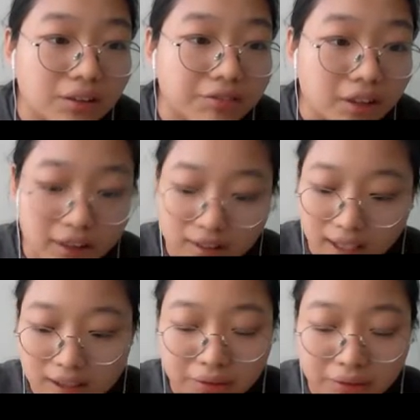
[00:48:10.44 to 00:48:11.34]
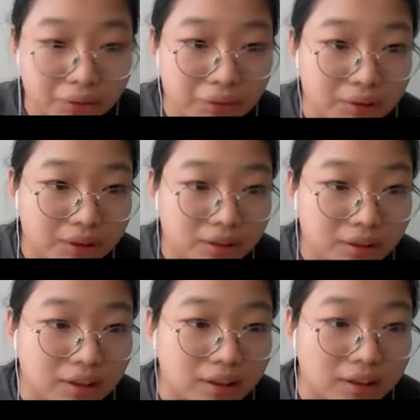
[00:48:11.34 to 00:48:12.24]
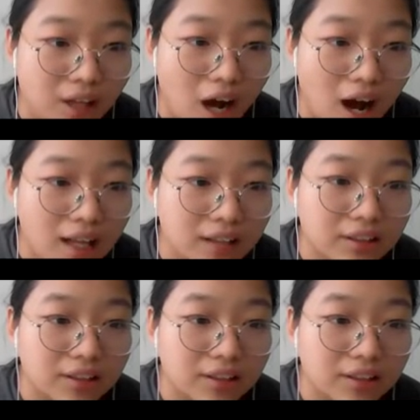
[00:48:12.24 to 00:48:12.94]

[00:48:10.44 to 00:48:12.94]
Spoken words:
For the class, you use this dot,